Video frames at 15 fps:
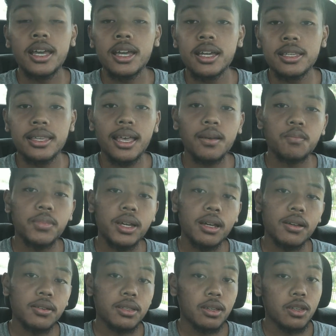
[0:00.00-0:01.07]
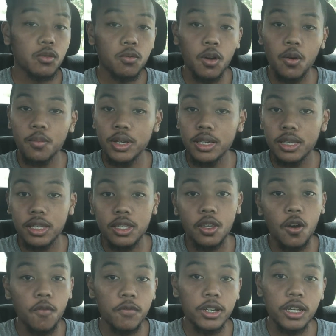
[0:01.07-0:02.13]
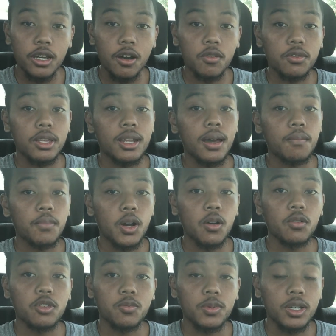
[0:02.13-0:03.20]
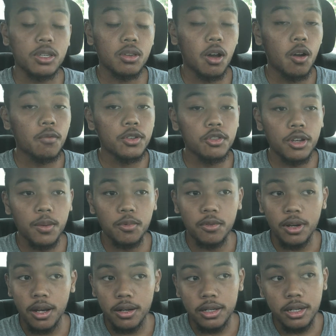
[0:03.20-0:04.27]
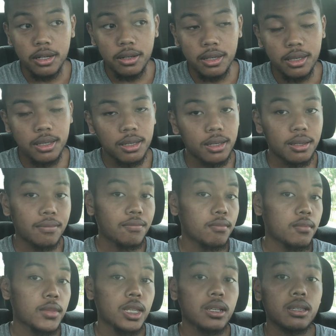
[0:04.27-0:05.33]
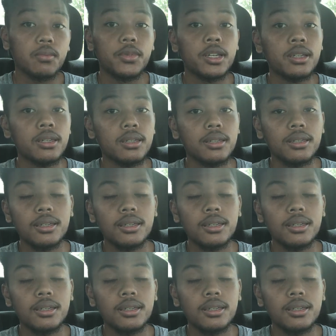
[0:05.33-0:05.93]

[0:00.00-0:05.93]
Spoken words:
Hit that bell so you won't miss no video that I post, because all we drop around here is some heat.